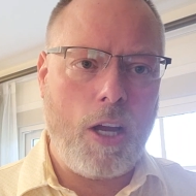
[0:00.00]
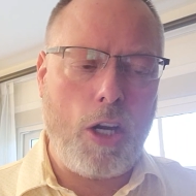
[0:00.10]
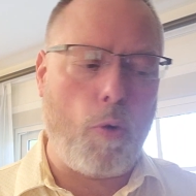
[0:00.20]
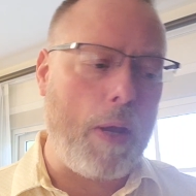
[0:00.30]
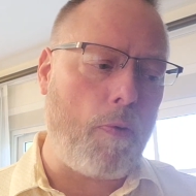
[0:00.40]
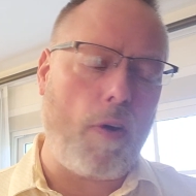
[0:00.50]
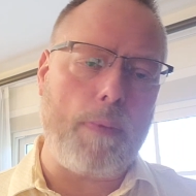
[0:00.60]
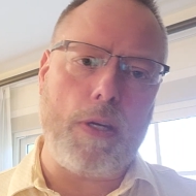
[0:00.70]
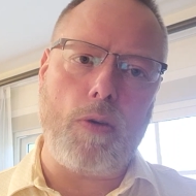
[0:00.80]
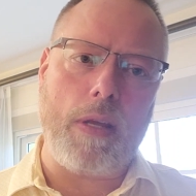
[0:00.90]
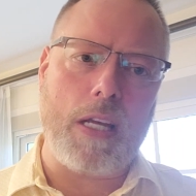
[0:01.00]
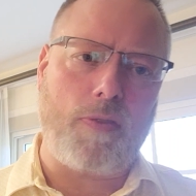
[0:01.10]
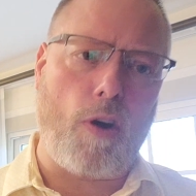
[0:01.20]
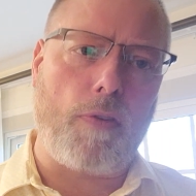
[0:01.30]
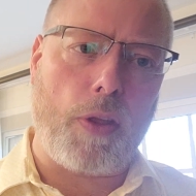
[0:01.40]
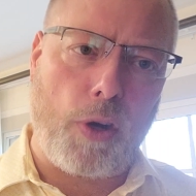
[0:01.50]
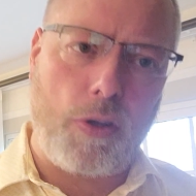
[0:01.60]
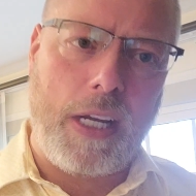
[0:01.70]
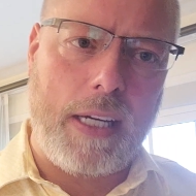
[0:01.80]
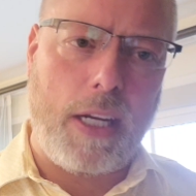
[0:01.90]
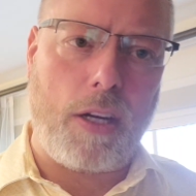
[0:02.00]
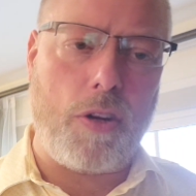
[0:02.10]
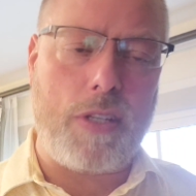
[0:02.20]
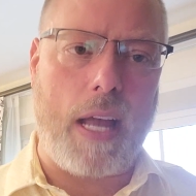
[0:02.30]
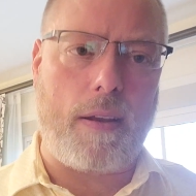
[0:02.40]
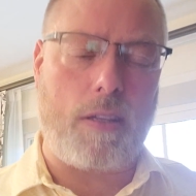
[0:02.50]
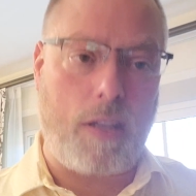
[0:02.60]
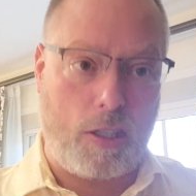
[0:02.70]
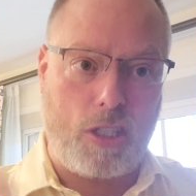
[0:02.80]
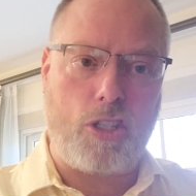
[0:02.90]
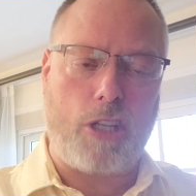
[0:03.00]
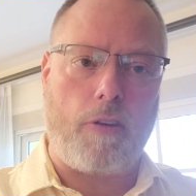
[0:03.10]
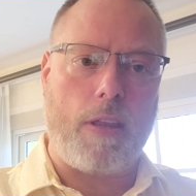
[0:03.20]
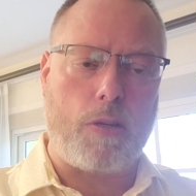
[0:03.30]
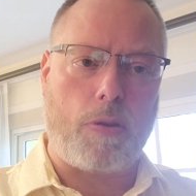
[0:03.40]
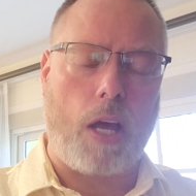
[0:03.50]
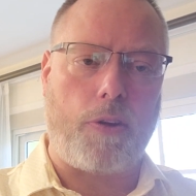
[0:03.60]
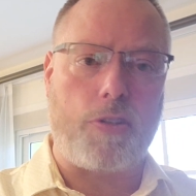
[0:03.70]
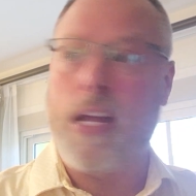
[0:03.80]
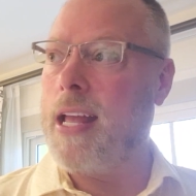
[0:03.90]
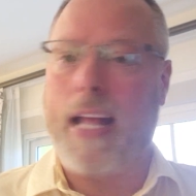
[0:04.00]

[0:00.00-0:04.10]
We've already been doing this for over 13 years, sharing this with others.